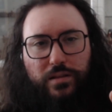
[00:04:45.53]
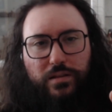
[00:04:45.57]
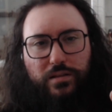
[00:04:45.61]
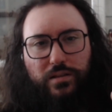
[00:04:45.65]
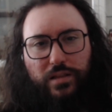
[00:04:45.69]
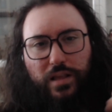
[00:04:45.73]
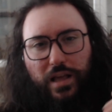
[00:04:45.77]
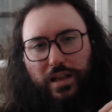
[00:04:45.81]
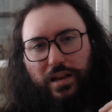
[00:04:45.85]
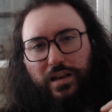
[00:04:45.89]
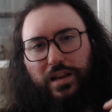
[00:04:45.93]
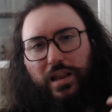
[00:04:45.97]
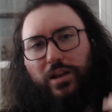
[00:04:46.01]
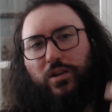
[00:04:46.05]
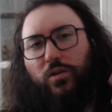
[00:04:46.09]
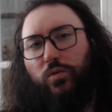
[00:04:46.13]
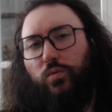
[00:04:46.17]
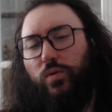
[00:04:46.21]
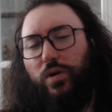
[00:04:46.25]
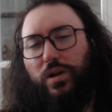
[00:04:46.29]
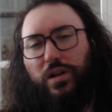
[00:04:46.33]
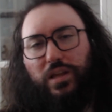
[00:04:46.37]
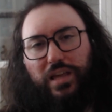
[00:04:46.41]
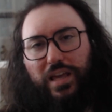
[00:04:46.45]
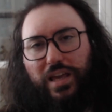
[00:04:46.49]
They don't
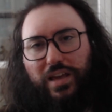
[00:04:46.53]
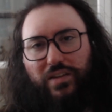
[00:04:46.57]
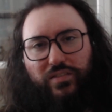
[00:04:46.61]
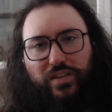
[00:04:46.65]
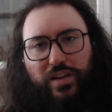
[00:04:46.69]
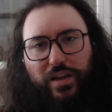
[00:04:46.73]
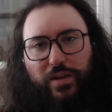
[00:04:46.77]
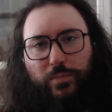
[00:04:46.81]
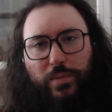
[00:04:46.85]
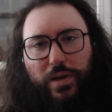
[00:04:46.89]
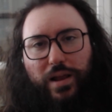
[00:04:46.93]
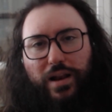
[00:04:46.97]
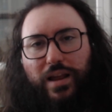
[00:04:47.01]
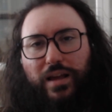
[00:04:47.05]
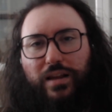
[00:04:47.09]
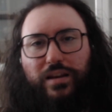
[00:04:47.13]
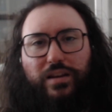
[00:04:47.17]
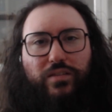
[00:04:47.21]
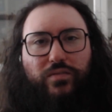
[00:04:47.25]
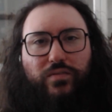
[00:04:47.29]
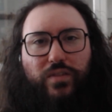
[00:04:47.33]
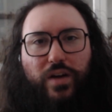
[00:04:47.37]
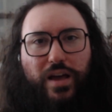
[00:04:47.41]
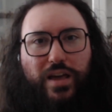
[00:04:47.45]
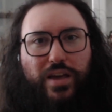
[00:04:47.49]
want to give him
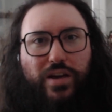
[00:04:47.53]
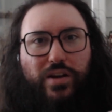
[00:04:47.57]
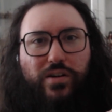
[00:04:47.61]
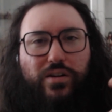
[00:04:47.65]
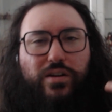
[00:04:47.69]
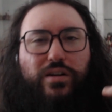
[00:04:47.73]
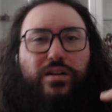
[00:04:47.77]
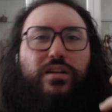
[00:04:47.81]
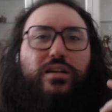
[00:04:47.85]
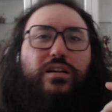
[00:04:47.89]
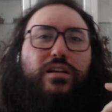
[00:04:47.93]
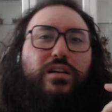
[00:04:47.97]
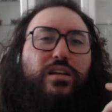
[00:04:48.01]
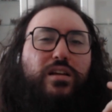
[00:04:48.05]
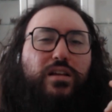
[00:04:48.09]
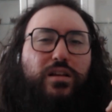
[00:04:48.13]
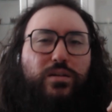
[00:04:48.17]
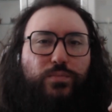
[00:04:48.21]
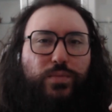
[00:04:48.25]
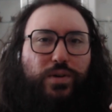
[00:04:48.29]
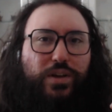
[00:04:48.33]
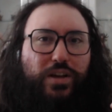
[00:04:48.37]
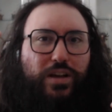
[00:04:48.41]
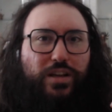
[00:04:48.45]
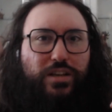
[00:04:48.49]
Electivire
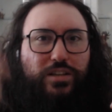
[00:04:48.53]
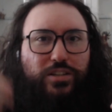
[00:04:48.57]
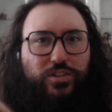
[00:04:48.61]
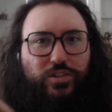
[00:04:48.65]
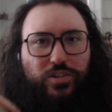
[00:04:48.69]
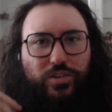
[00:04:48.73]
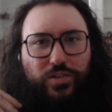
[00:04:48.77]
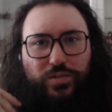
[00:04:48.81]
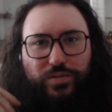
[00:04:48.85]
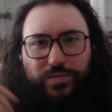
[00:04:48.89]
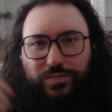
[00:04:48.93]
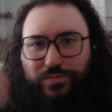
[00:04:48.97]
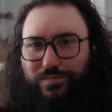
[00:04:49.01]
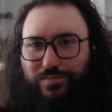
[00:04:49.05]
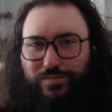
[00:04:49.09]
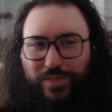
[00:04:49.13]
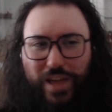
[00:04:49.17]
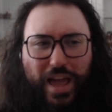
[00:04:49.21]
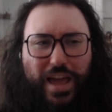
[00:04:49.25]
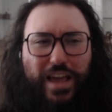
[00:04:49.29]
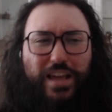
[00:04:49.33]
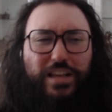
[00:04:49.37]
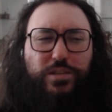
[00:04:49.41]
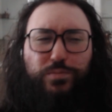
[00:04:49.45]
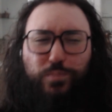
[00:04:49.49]
because, you know,
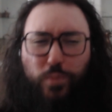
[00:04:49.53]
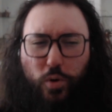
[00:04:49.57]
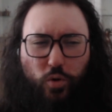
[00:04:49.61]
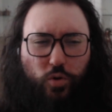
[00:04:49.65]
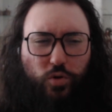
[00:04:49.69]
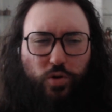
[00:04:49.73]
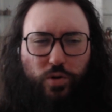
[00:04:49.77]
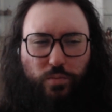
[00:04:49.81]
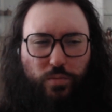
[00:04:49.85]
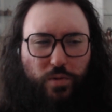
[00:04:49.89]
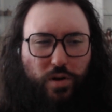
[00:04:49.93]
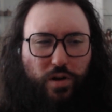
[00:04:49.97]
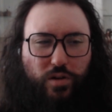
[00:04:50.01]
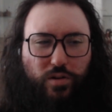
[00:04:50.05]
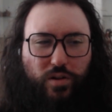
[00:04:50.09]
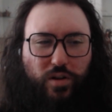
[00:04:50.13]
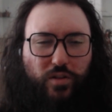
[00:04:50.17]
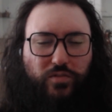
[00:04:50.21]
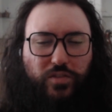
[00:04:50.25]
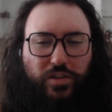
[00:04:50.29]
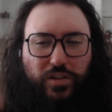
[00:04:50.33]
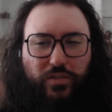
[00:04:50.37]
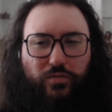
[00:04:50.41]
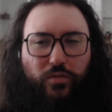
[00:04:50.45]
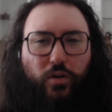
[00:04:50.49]
the ace Pokemon
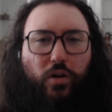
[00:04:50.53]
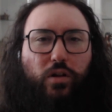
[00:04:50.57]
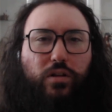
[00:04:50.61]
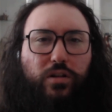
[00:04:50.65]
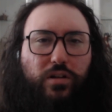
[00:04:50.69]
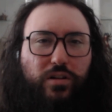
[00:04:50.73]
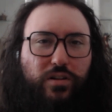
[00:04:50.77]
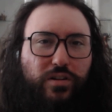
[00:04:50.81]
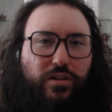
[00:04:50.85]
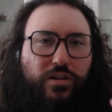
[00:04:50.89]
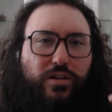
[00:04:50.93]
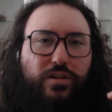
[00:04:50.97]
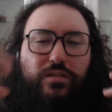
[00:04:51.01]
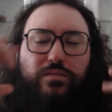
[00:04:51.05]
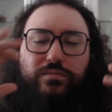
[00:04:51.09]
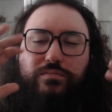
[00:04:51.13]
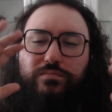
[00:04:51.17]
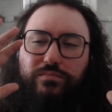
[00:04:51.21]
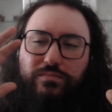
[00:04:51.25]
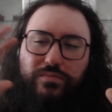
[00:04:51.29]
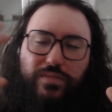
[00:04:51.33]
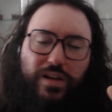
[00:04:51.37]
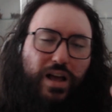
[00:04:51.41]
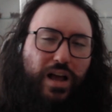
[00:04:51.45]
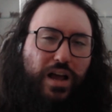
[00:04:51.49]
of the Volkner,
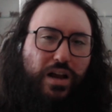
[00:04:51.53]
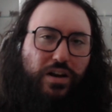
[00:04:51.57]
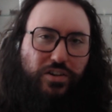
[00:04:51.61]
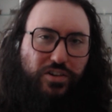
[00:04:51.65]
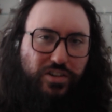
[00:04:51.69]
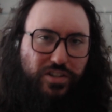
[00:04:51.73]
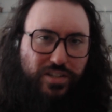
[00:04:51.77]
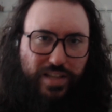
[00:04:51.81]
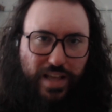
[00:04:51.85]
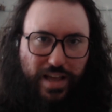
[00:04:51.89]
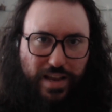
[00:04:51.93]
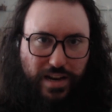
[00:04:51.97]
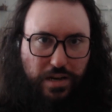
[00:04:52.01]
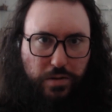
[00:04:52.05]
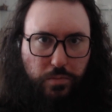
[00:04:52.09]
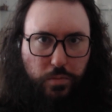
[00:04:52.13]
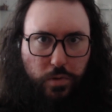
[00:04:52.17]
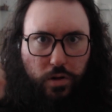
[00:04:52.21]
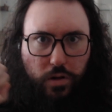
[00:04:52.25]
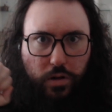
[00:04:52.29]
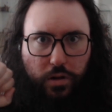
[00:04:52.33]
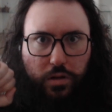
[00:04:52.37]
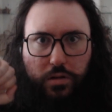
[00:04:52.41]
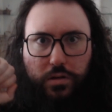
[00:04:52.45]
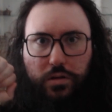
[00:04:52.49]

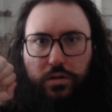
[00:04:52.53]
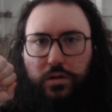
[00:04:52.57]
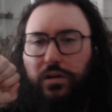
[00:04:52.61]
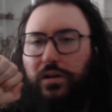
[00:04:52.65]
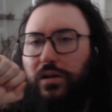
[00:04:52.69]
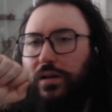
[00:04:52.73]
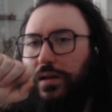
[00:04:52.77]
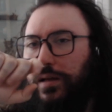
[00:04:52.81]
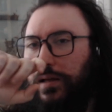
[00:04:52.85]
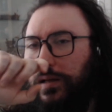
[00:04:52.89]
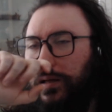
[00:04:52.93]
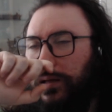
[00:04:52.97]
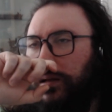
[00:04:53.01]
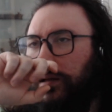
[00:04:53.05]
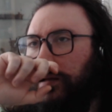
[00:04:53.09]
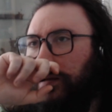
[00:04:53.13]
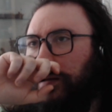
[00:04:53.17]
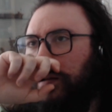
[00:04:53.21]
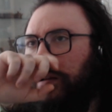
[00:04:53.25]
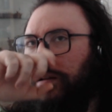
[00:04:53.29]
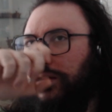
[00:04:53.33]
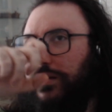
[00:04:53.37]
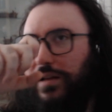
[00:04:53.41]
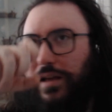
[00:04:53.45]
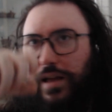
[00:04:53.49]
understandable.
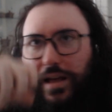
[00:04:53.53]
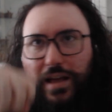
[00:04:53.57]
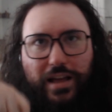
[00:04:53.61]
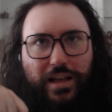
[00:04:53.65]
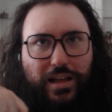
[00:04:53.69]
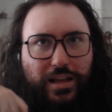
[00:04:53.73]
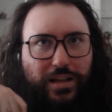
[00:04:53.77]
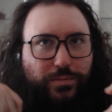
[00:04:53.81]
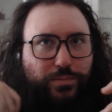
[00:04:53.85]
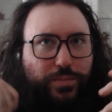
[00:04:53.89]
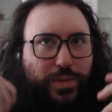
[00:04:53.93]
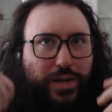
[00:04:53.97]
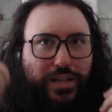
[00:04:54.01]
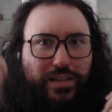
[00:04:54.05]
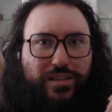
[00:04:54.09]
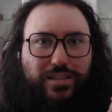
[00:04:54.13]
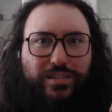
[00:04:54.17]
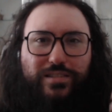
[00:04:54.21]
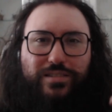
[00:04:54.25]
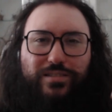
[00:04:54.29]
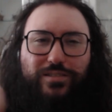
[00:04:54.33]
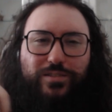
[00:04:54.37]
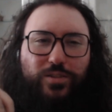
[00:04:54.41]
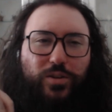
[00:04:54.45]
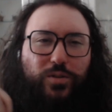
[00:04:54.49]

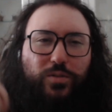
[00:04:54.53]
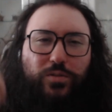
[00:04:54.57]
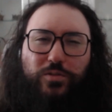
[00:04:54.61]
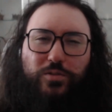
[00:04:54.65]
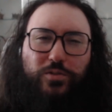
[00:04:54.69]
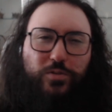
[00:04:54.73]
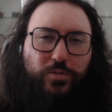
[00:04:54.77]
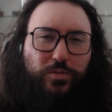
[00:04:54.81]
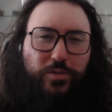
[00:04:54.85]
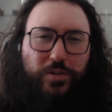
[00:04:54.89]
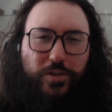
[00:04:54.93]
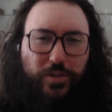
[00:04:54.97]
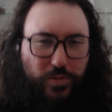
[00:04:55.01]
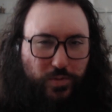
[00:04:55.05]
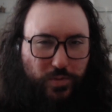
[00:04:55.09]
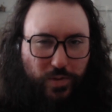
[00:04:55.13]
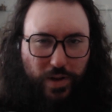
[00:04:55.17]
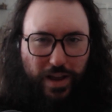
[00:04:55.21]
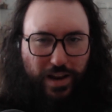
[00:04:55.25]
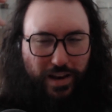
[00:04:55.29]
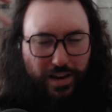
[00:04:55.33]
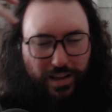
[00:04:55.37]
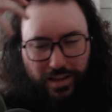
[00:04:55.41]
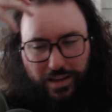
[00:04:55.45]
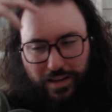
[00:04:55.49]
But don't do two
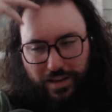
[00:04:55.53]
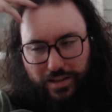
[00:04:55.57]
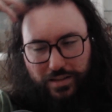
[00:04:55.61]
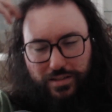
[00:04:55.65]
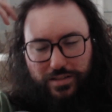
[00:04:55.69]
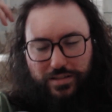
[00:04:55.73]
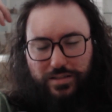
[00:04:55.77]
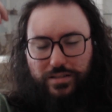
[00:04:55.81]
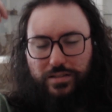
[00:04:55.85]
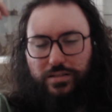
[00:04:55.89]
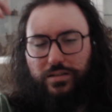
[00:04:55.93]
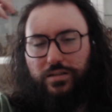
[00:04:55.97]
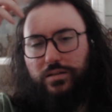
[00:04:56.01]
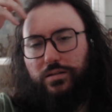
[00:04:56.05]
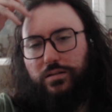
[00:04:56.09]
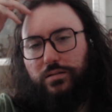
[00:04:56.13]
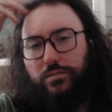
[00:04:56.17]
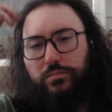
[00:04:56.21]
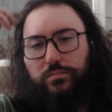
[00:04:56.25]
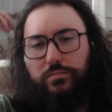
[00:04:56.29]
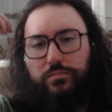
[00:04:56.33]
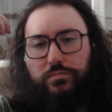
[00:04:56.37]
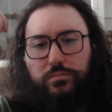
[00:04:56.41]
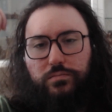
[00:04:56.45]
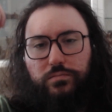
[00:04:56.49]
Elekids.
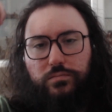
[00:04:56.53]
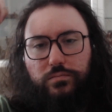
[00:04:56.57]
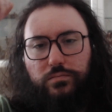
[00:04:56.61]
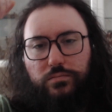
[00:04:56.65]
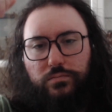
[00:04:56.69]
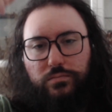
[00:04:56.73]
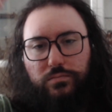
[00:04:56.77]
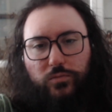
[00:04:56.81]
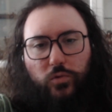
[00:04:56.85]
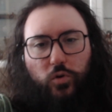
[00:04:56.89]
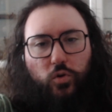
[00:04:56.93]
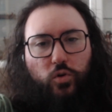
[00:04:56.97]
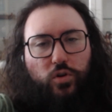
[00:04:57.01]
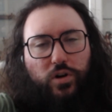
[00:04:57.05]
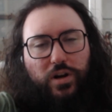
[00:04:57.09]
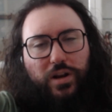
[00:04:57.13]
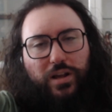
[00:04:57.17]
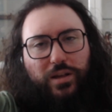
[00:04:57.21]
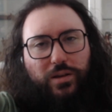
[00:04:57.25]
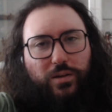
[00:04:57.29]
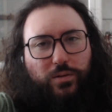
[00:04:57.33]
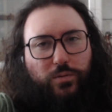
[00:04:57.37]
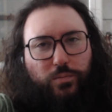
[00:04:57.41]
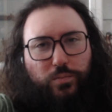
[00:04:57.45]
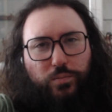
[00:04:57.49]
Or the
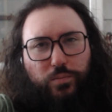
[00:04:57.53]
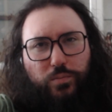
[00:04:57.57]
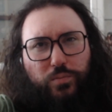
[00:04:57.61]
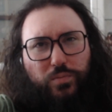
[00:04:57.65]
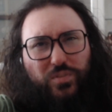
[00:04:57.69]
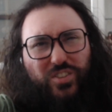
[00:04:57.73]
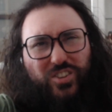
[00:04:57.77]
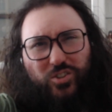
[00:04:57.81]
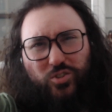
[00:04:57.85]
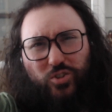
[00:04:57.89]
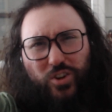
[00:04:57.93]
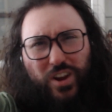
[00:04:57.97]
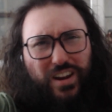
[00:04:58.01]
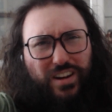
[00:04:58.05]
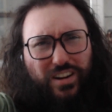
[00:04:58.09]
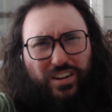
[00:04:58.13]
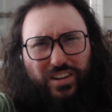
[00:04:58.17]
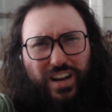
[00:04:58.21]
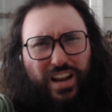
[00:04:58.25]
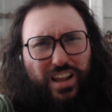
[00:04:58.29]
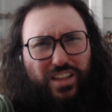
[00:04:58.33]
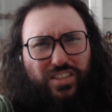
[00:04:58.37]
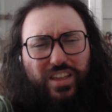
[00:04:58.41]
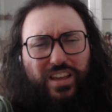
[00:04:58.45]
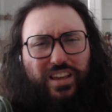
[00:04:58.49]
trainer
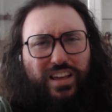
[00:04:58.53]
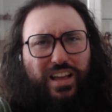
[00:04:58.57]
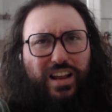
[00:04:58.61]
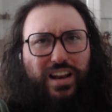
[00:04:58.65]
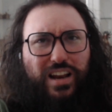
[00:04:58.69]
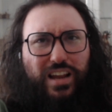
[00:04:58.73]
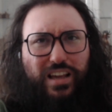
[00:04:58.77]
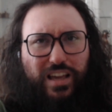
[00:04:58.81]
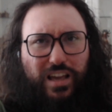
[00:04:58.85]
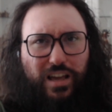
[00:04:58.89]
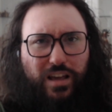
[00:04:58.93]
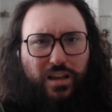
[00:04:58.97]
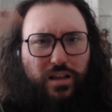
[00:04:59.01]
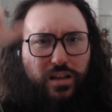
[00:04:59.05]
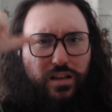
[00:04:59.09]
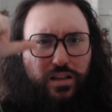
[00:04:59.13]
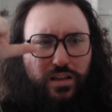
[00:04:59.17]
that I think had like a